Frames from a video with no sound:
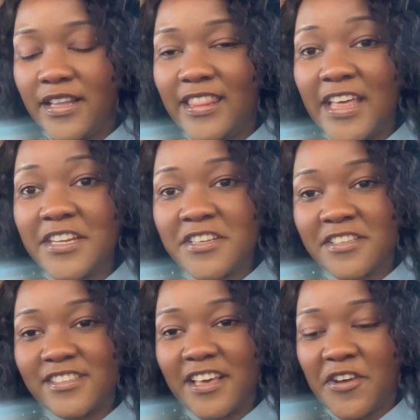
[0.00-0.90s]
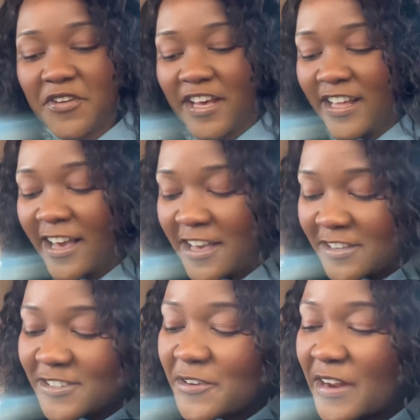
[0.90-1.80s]
learners area.
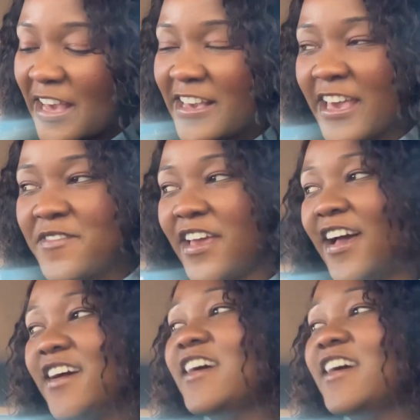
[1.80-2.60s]
So when I came here,